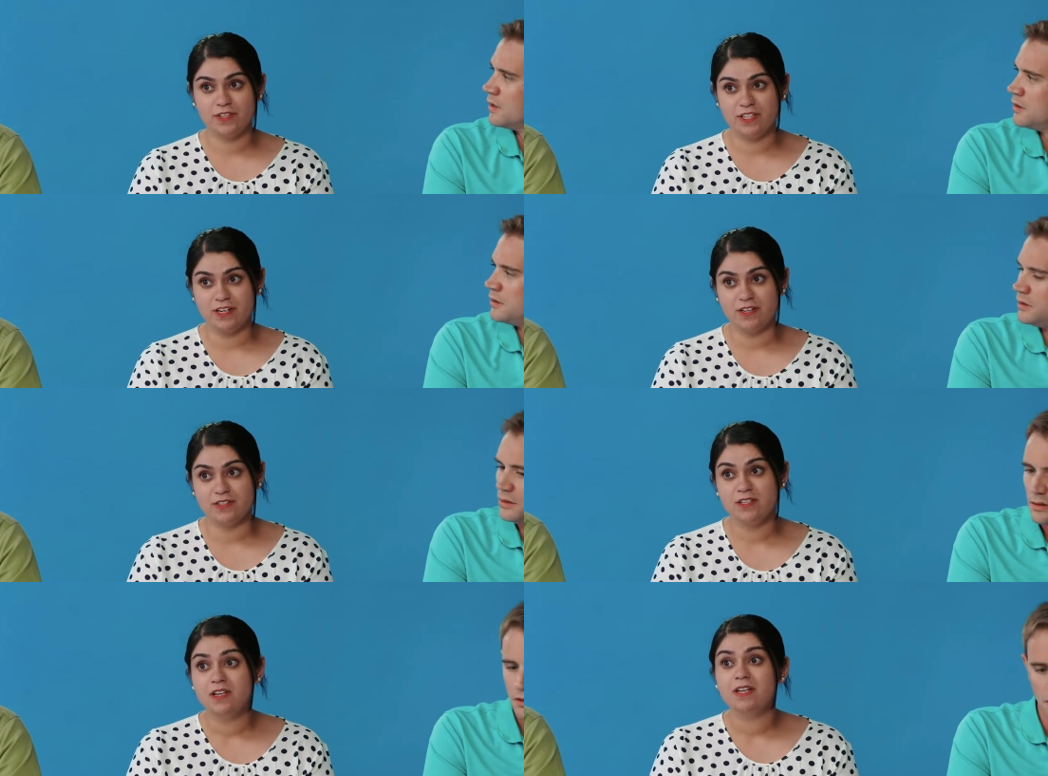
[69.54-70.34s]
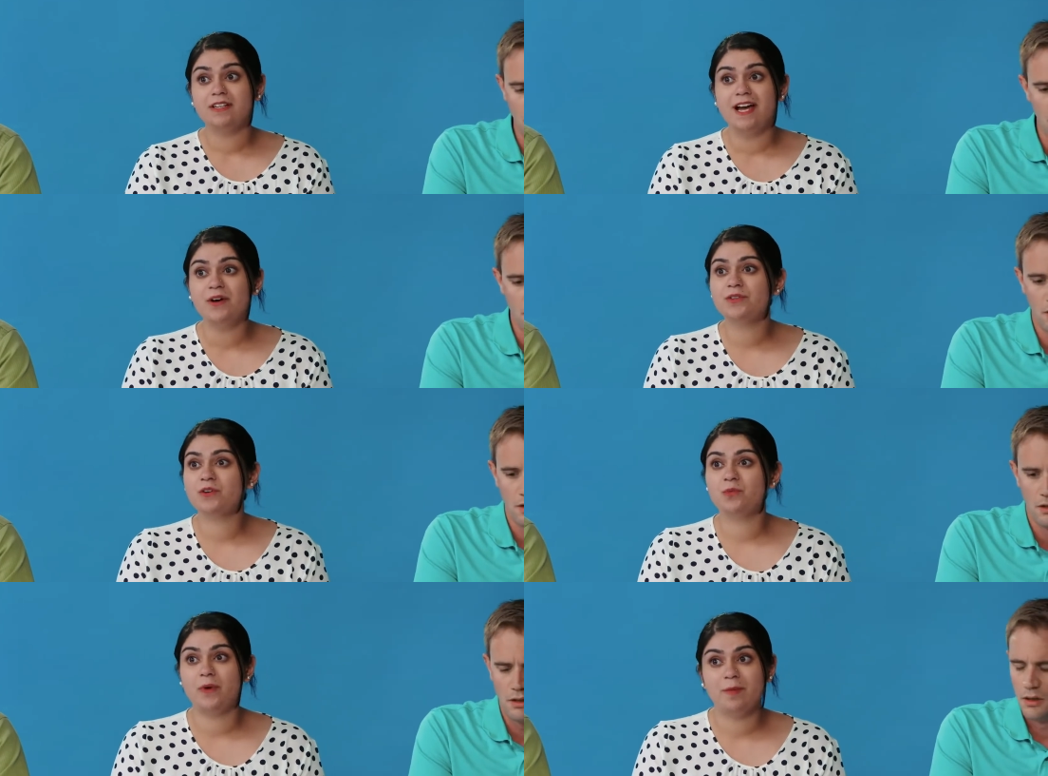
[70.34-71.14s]
Speaker 1: over the years. Now
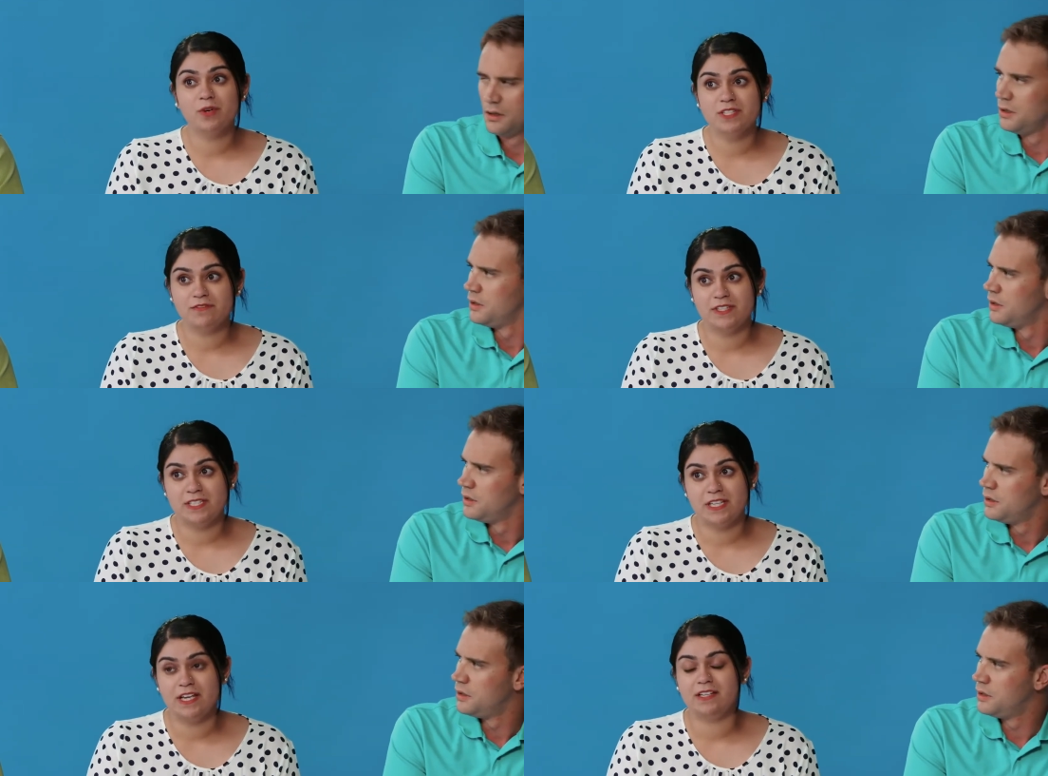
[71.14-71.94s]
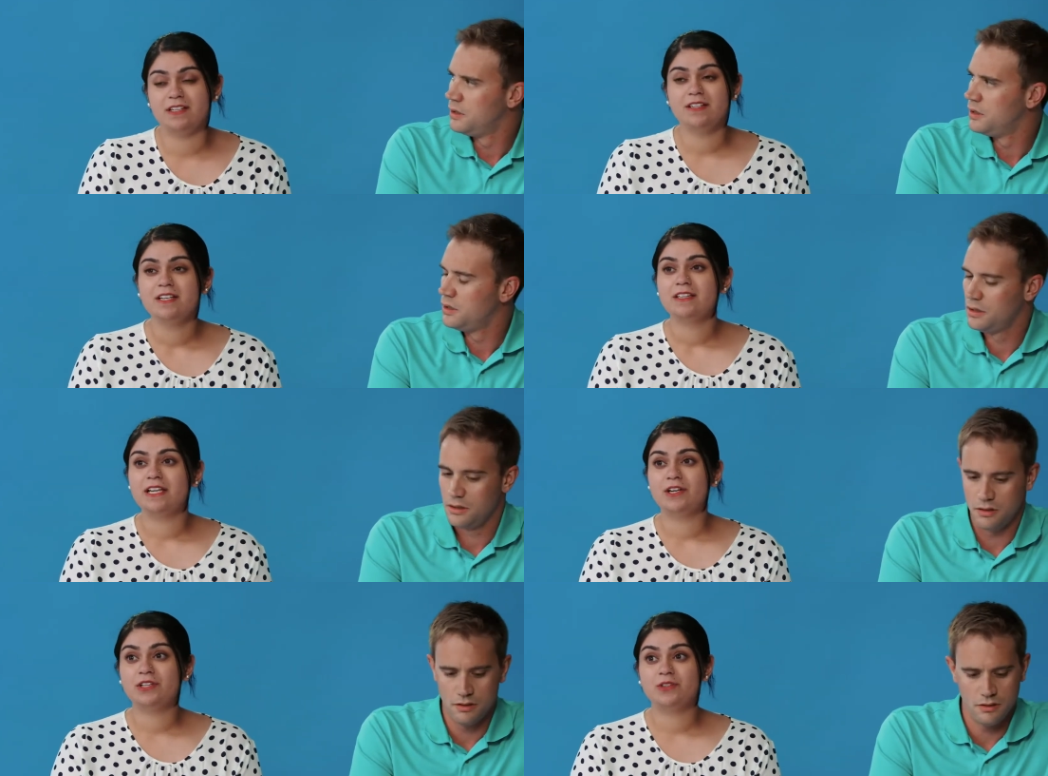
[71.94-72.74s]
they're way more sophisticated,
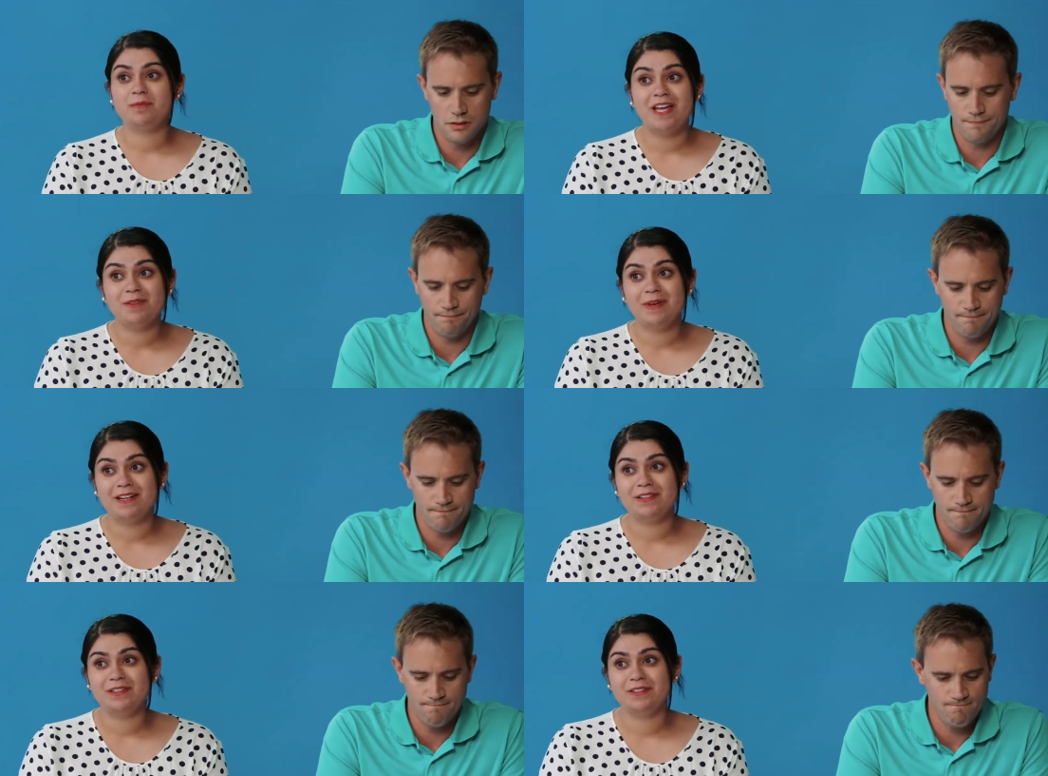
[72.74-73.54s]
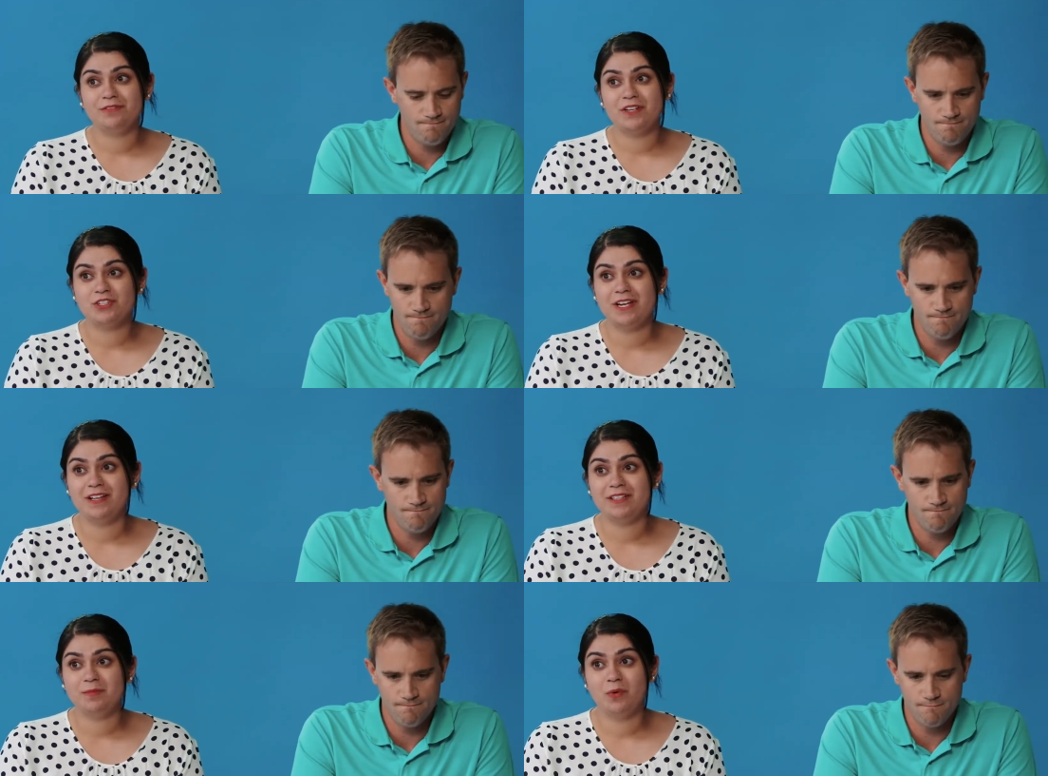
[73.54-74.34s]
include mathematical
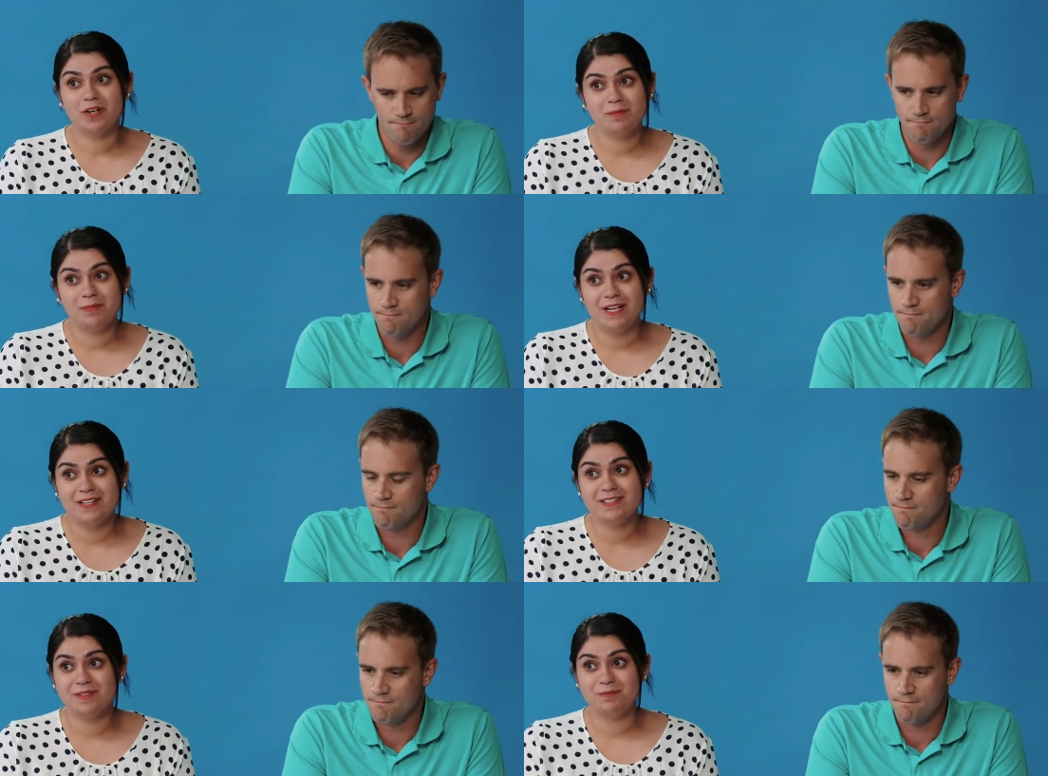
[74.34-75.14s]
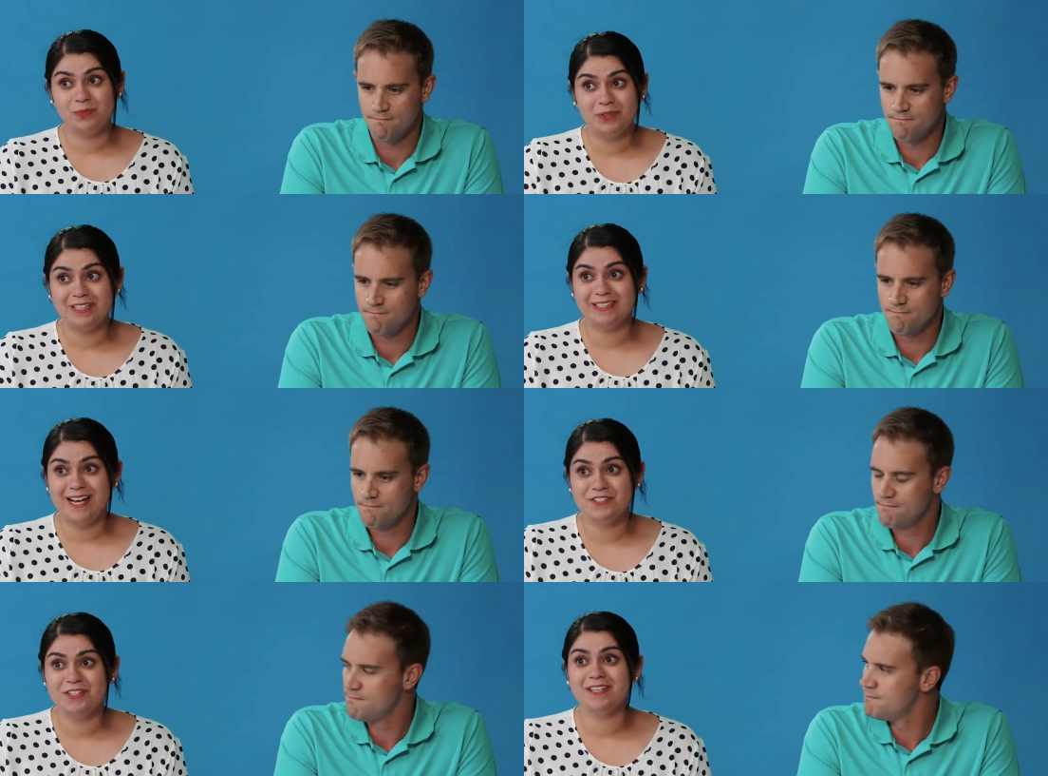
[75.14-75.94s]
functionality more complex than Boolean
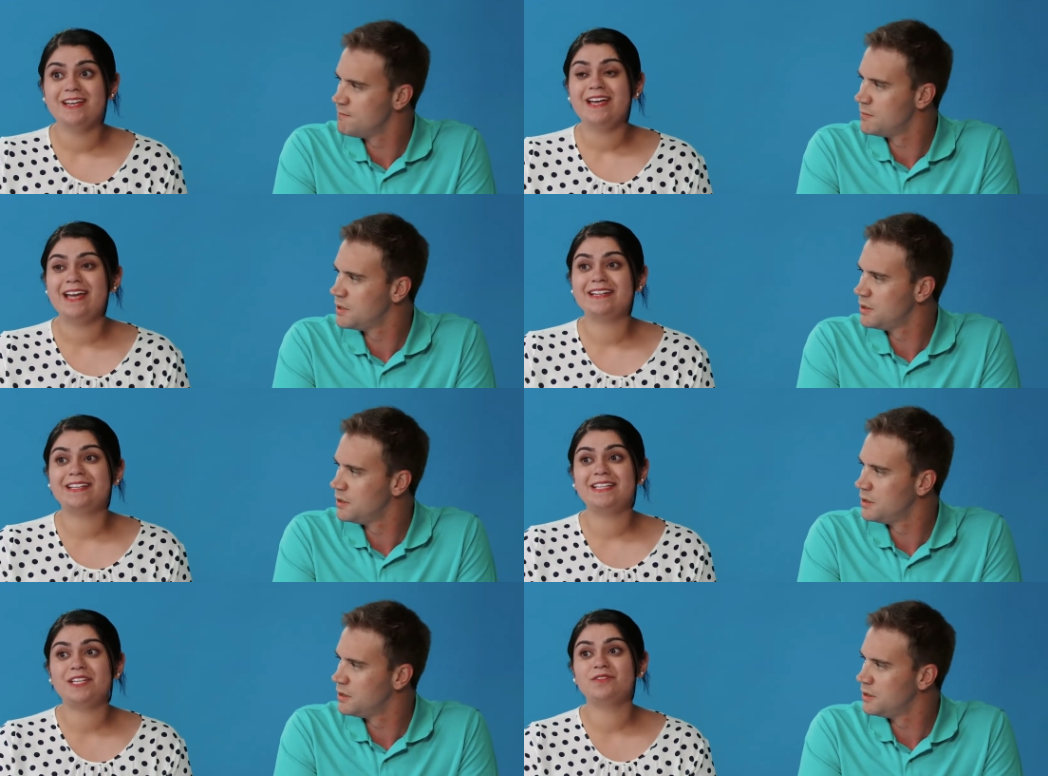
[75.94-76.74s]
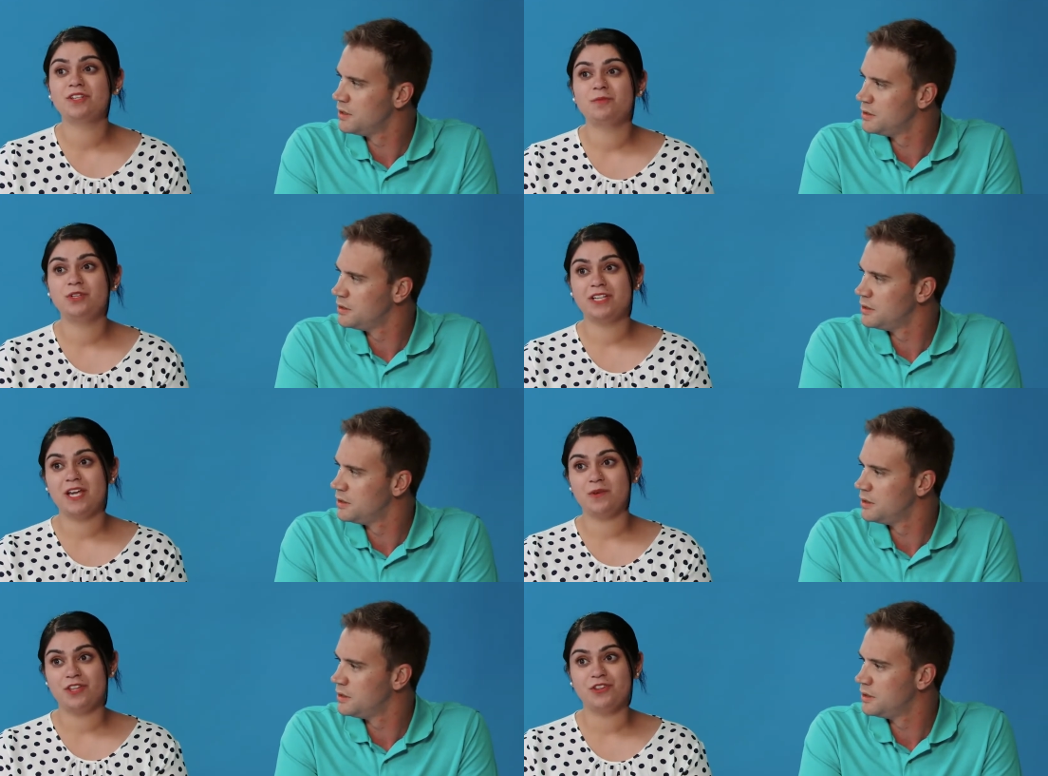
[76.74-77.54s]
logic, and can even communicate
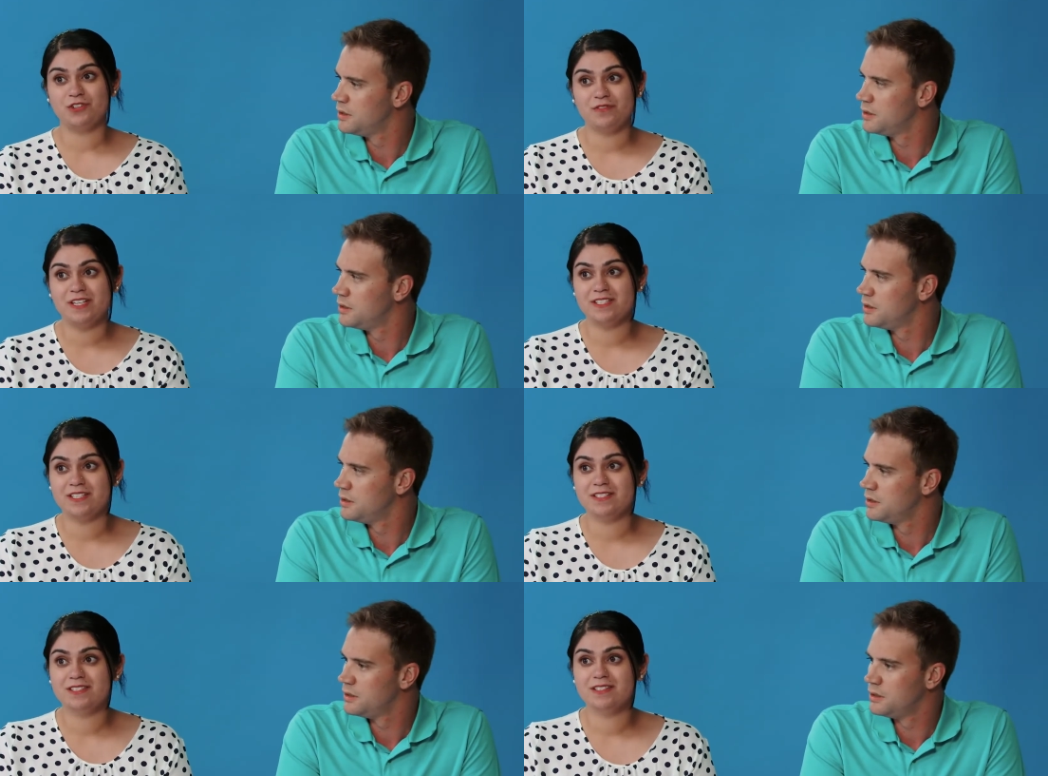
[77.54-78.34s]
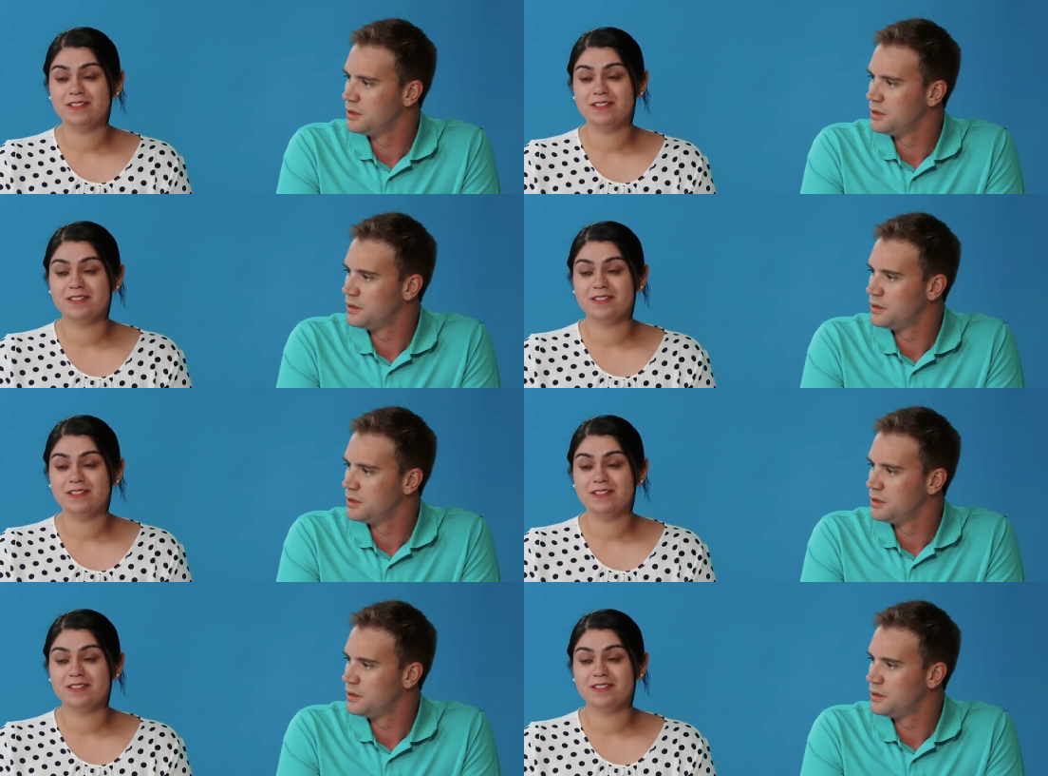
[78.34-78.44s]
with other devices.